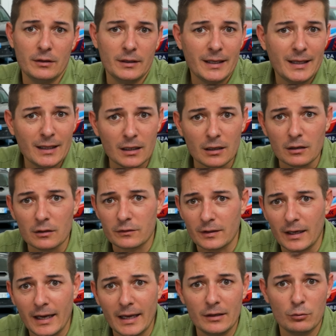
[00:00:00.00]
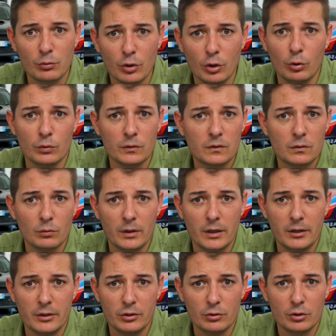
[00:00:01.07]
hillside roads
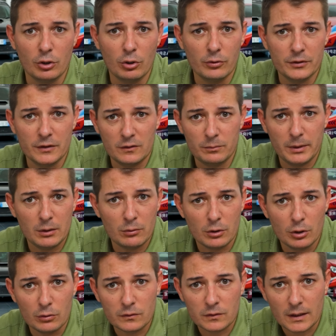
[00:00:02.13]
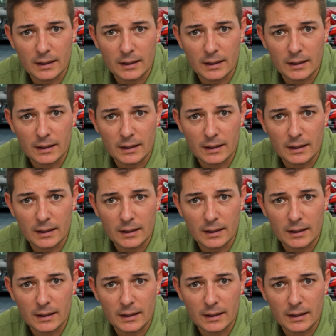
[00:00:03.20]
where you go on these B roads,